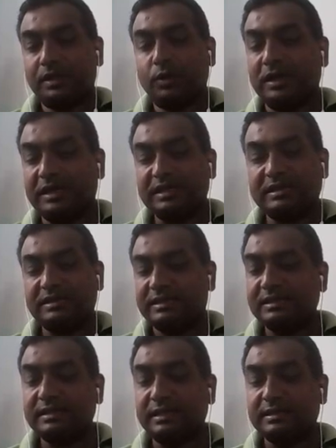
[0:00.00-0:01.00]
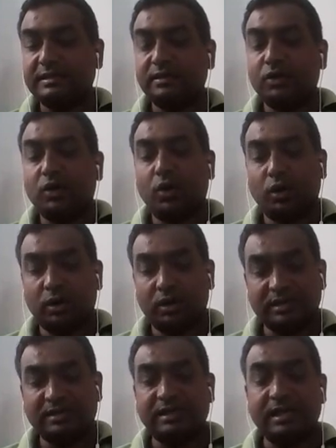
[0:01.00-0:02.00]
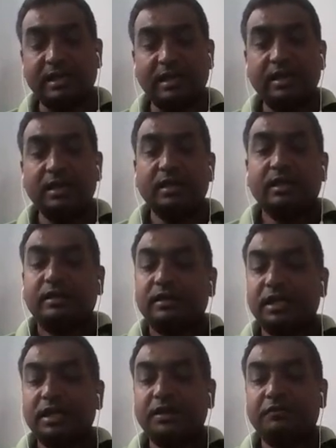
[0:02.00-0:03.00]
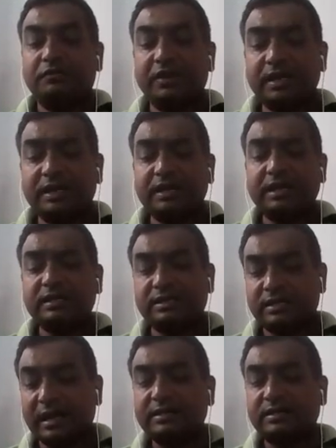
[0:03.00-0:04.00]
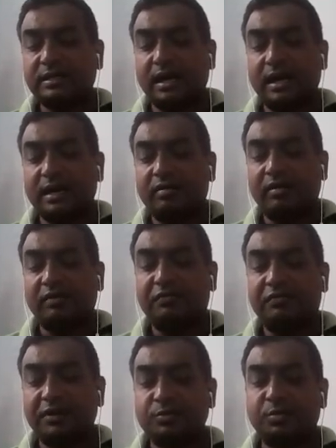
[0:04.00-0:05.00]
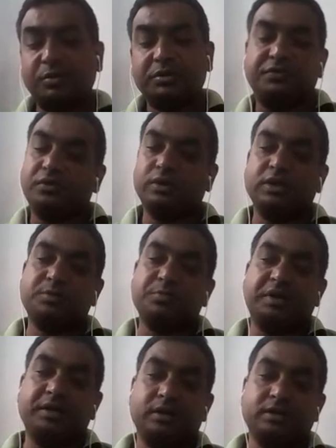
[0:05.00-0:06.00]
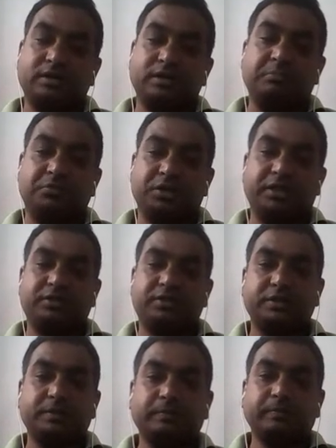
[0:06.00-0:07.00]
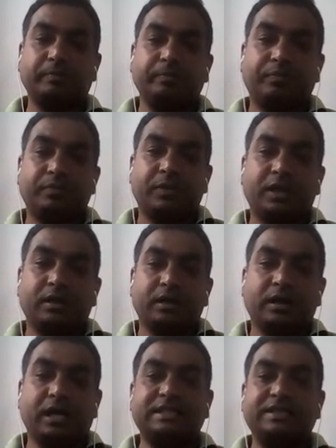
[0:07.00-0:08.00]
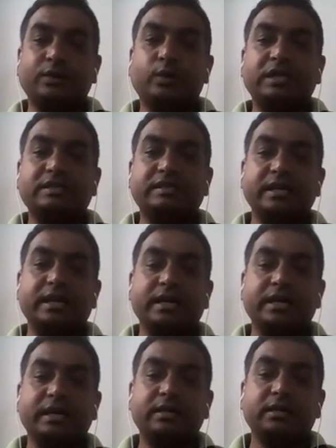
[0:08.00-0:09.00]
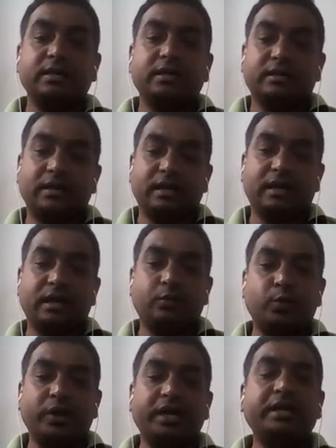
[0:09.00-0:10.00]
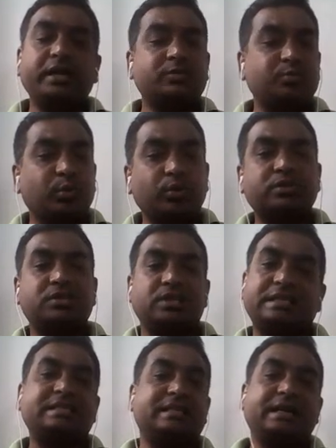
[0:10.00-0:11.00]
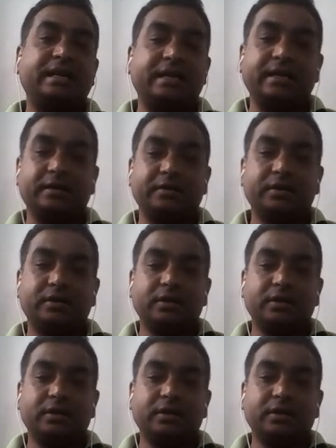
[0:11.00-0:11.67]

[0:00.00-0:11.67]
Now let us discuss or see the various texts and reference books for these particular subjects. As you can see here, there are various books listed here.